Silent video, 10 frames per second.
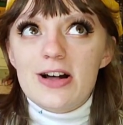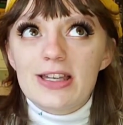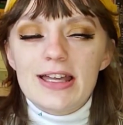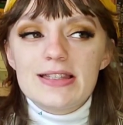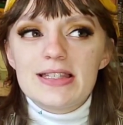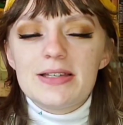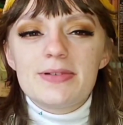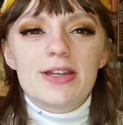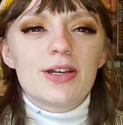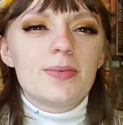on Etsy,
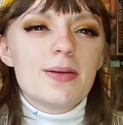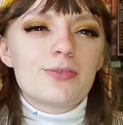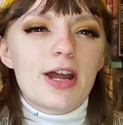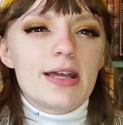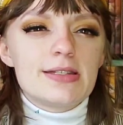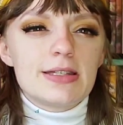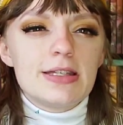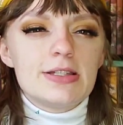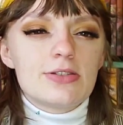but they're a bit pricey.